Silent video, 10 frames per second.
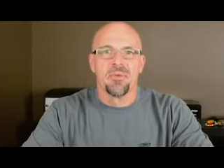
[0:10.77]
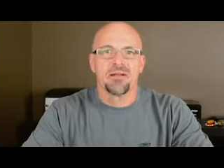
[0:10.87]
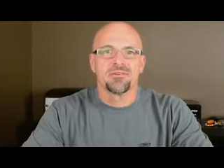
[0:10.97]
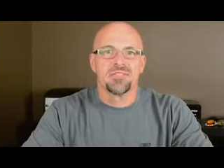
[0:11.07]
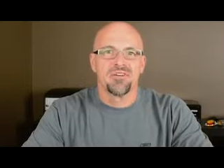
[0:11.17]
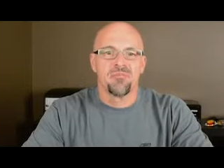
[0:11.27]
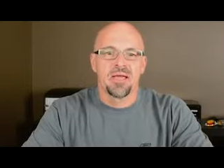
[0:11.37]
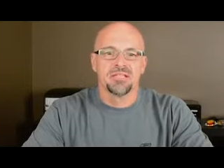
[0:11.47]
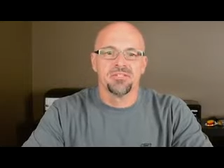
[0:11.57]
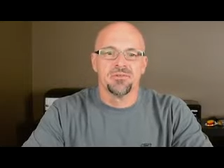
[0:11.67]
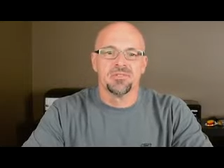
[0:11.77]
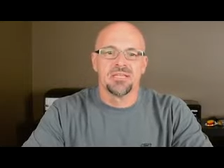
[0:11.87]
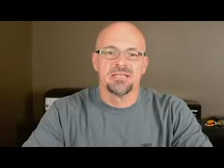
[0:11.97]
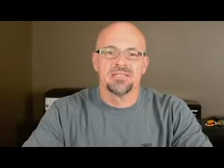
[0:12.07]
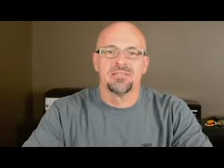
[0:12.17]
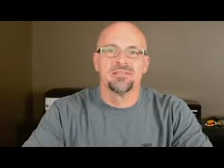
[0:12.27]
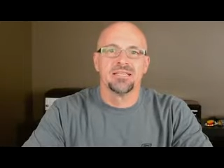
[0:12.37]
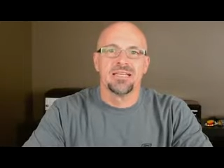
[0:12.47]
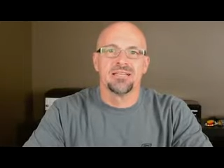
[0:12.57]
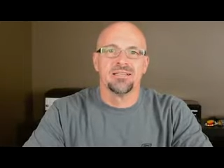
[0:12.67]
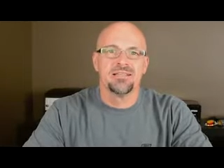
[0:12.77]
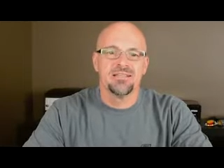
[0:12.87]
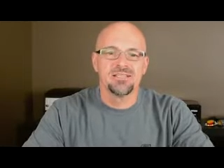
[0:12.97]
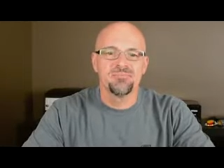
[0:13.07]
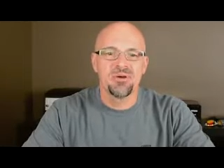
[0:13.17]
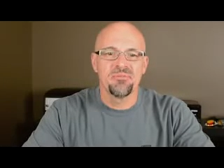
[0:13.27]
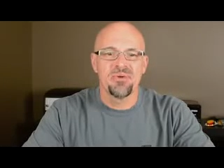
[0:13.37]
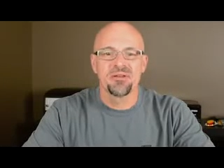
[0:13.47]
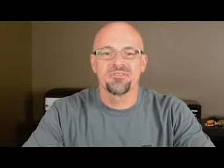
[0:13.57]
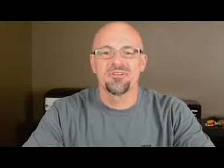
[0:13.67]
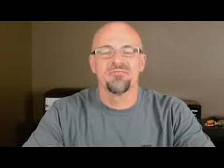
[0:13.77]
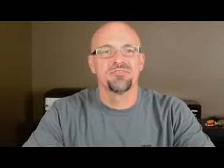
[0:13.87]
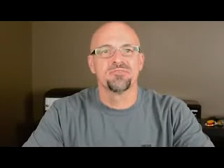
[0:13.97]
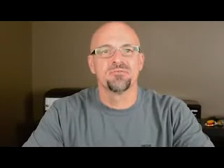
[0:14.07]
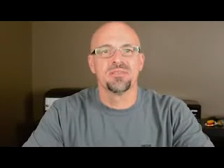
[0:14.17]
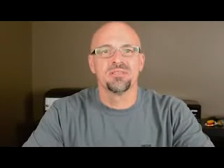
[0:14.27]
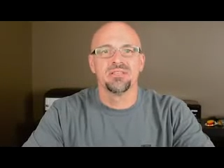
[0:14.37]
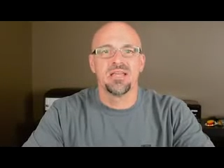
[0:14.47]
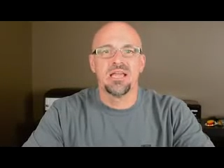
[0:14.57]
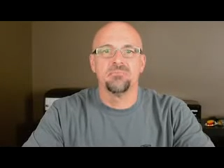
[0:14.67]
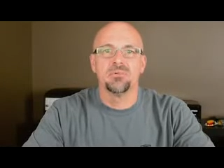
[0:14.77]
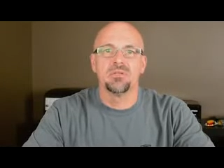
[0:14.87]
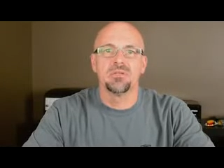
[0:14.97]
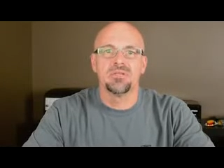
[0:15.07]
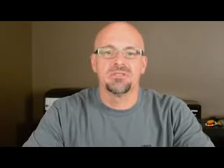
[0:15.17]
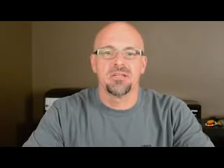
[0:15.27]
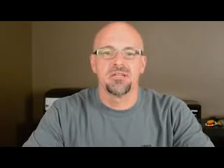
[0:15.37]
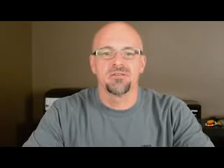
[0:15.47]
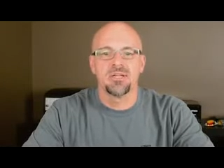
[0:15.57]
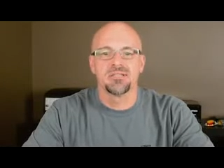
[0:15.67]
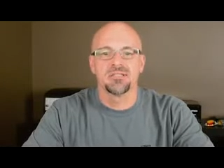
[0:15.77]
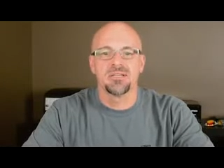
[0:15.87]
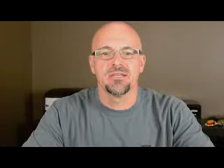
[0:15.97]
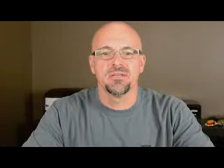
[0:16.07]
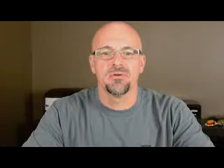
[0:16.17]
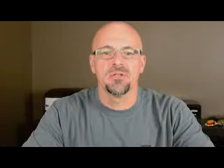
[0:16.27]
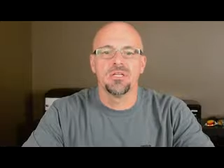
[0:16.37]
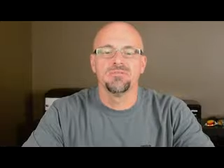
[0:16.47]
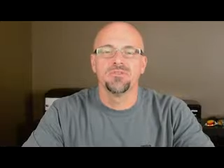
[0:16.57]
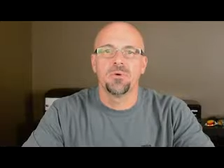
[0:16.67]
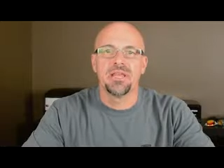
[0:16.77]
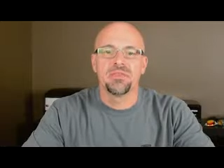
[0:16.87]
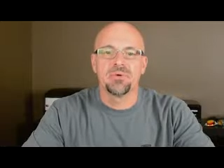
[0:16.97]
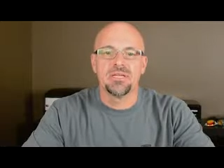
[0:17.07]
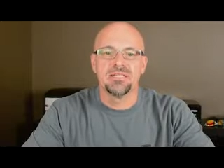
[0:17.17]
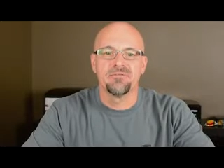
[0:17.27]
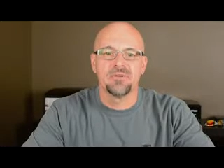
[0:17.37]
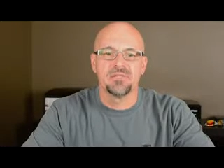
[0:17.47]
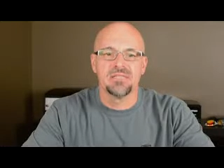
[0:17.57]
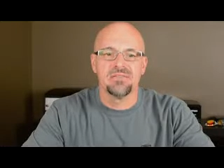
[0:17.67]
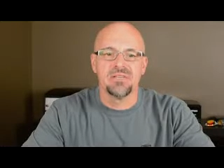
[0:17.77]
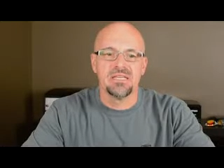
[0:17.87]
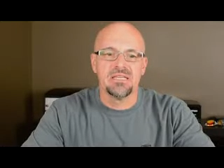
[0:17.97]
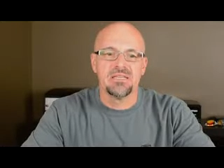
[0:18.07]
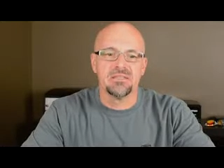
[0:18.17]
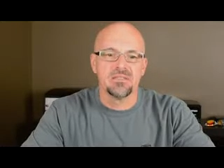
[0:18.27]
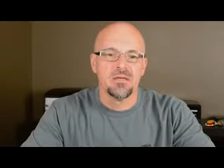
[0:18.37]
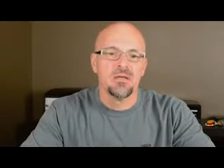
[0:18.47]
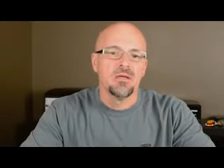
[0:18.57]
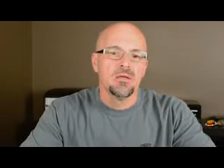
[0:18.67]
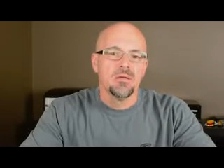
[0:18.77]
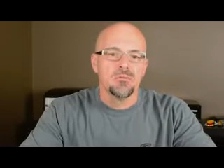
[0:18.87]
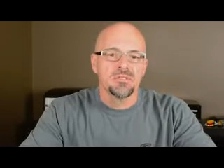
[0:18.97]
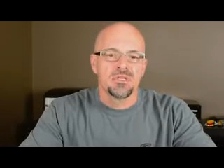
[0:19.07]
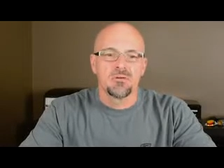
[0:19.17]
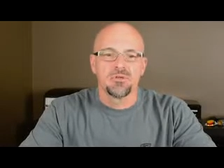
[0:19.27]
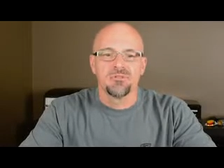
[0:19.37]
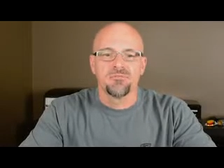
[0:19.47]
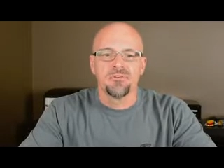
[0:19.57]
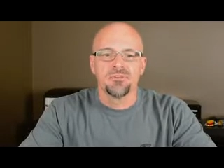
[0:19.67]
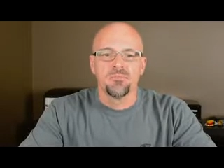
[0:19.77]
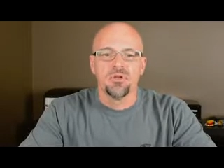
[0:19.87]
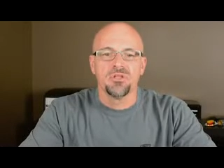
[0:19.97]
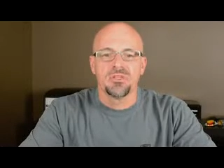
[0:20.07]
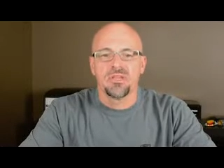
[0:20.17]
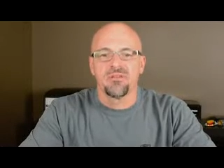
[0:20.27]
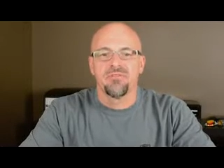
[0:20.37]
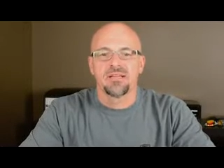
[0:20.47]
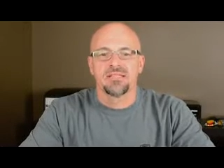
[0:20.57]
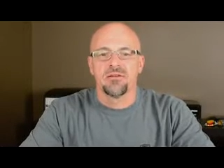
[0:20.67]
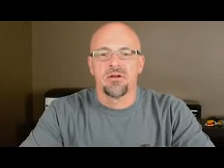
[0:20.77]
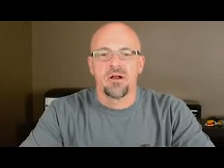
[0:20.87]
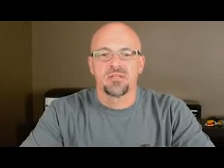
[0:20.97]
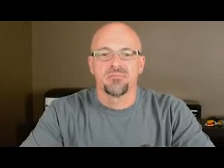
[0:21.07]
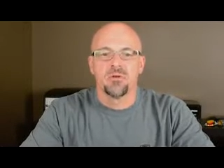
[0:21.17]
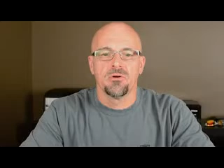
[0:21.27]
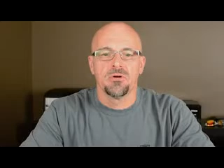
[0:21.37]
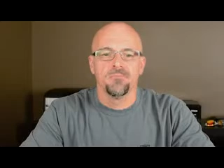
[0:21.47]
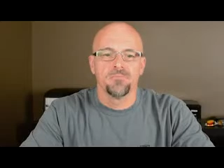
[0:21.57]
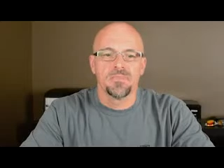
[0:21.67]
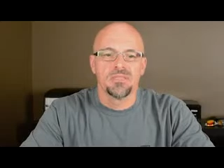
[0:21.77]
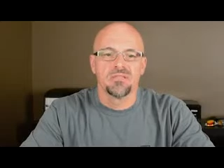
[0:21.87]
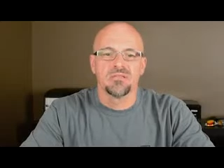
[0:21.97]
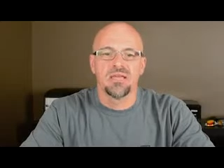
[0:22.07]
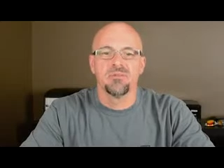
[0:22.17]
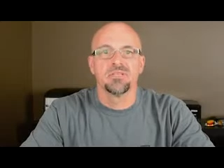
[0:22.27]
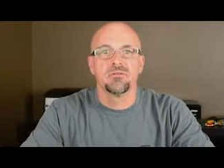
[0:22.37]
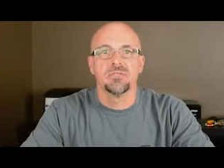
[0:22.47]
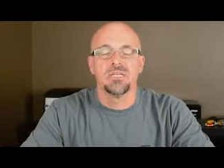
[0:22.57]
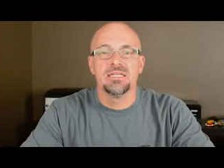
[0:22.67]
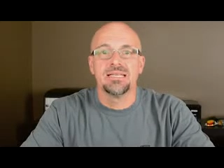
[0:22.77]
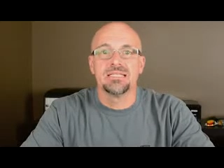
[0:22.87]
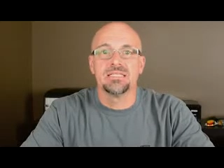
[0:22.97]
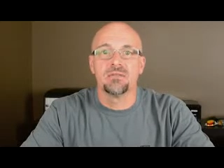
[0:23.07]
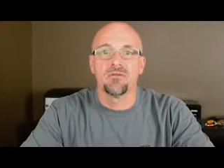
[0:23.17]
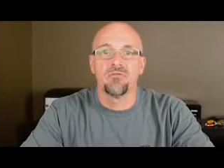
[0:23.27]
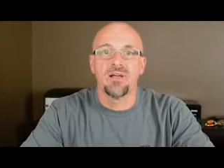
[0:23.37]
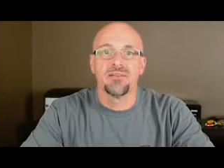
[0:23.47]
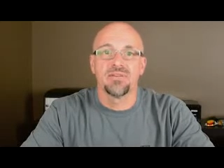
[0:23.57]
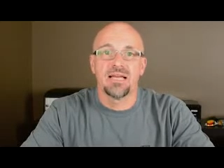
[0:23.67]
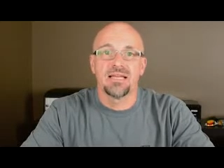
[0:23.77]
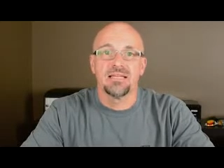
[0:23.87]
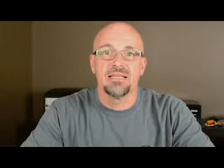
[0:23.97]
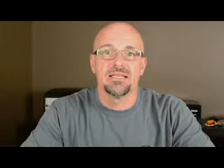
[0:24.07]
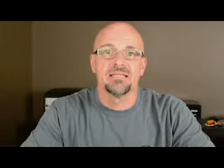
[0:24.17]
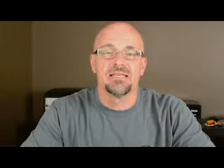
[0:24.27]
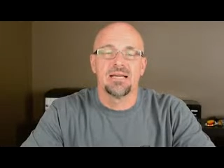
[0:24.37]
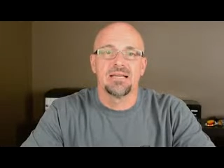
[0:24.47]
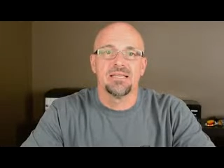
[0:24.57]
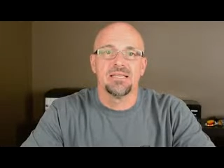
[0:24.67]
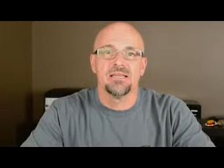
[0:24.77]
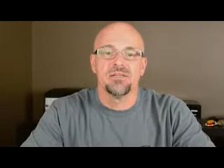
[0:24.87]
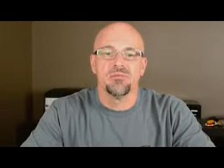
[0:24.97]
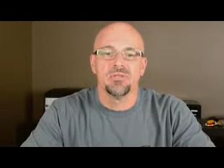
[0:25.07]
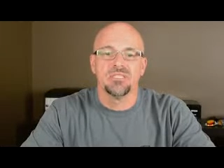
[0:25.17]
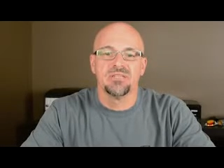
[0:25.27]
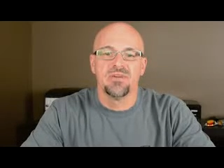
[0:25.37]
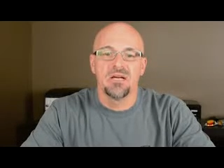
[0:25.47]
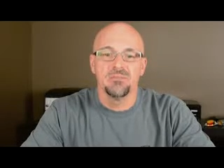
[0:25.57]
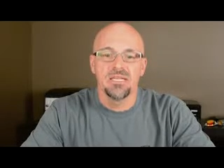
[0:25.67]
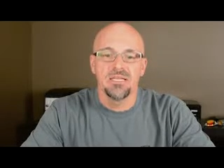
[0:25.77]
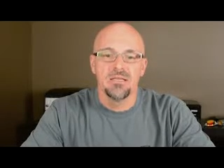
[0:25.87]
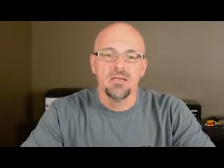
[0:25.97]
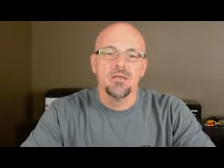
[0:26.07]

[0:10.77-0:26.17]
Microsoft Patch Tuesday, is here again. This month, Microsoft is releasing 8 bulletins that address a total of 23 different CVEs. We'll start with the first bulletin that affects Internet Explorer. This is MS13-059. It is the IE Cumulative Update.